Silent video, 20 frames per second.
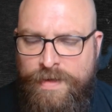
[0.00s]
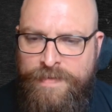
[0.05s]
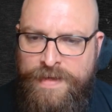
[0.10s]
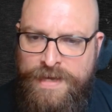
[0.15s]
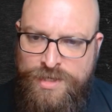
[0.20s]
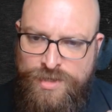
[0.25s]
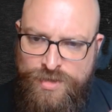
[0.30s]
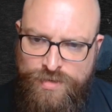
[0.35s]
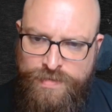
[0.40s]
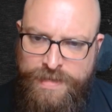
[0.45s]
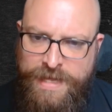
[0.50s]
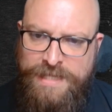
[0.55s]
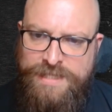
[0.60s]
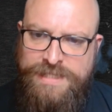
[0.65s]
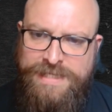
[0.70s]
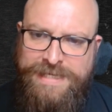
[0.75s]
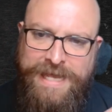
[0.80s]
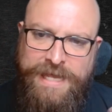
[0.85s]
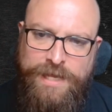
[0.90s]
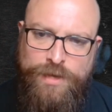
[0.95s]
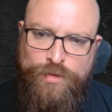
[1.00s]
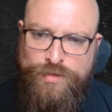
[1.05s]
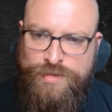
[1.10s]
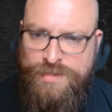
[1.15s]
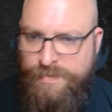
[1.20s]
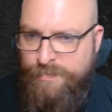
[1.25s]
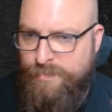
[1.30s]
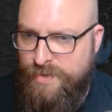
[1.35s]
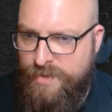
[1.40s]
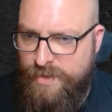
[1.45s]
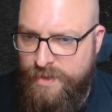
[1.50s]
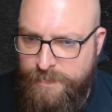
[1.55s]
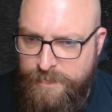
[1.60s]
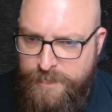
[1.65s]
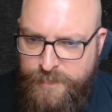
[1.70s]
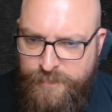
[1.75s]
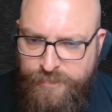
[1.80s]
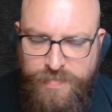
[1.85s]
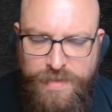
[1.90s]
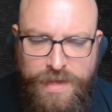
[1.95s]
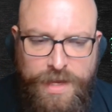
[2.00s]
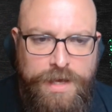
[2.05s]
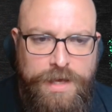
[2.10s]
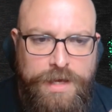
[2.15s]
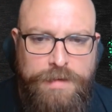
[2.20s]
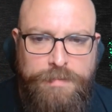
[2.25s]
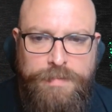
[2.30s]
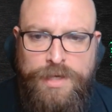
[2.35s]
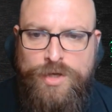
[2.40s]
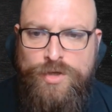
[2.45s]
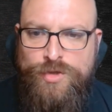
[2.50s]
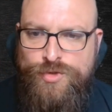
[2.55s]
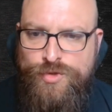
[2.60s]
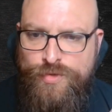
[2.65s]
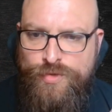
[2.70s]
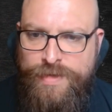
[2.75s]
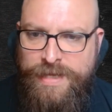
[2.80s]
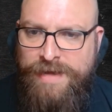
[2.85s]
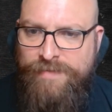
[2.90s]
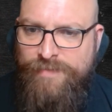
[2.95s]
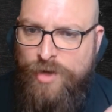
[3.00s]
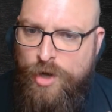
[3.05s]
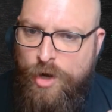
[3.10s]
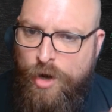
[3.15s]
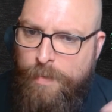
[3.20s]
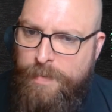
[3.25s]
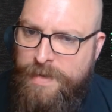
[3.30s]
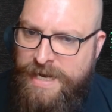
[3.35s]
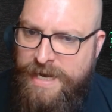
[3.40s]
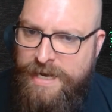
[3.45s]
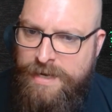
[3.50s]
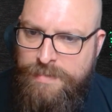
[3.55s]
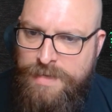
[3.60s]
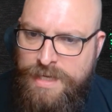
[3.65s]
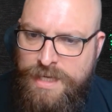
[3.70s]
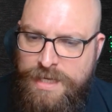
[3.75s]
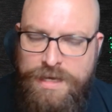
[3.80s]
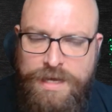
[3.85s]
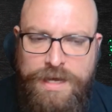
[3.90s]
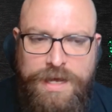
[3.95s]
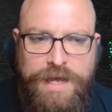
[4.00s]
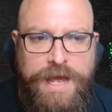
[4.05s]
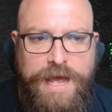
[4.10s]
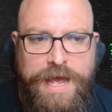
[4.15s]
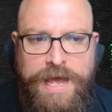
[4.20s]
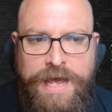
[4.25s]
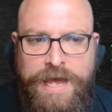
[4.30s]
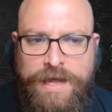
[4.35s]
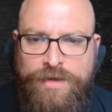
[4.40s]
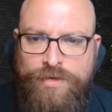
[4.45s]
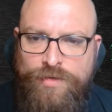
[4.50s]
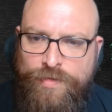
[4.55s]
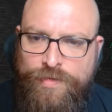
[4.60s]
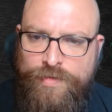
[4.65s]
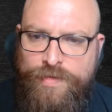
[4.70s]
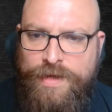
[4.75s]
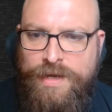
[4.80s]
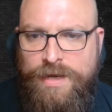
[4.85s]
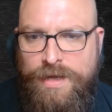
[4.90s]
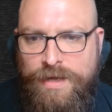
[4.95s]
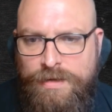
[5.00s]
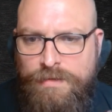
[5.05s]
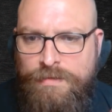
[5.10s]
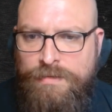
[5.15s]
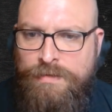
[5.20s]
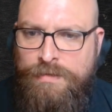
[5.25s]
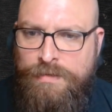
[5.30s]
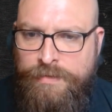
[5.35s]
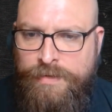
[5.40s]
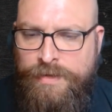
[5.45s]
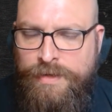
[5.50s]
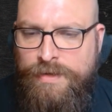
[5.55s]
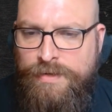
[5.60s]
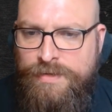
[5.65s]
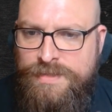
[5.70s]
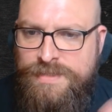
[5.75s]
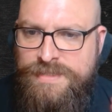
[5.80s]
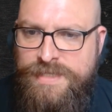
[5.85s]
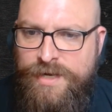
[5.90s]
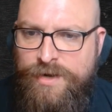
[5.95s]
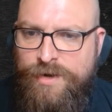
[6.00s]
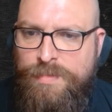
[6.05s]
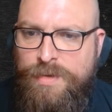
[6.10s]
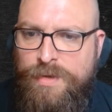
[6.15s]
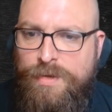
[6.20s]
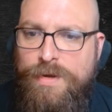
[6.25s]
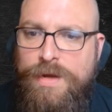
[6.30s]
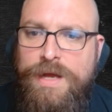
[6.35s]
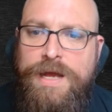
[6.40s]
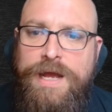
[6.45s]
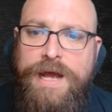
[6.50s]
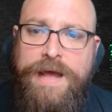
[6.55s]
And they do that to get your sympathy, because you then have a common enemy, and you'll think like, oh, it's terrible.